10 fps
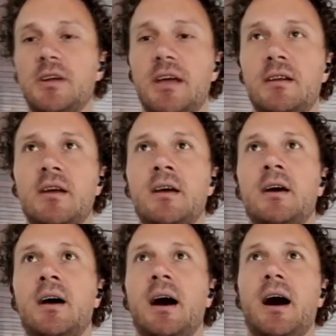And
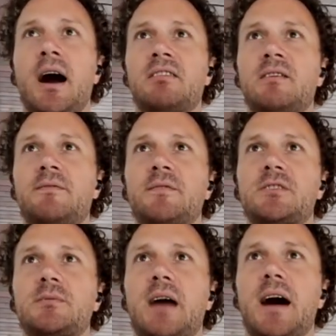I think for
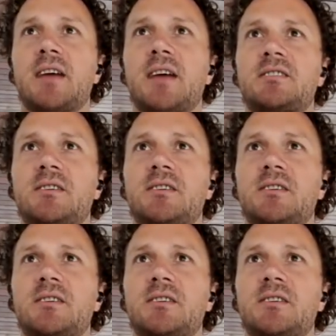some context,